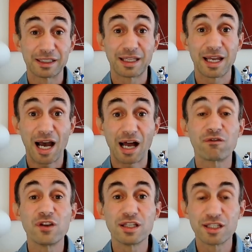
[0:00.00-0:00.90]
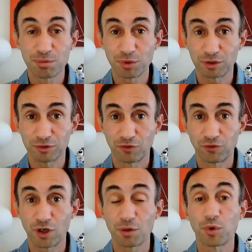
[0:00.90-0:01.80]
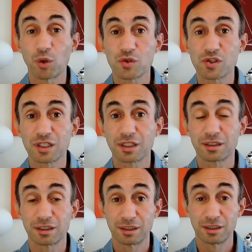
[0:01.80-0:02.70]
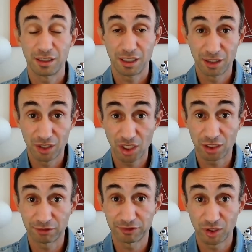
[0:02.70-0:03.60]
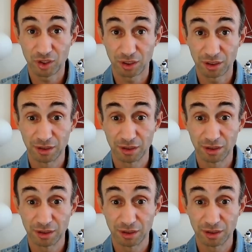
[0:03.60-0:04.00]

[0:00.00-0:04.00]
they are visible for posting in the general ledger.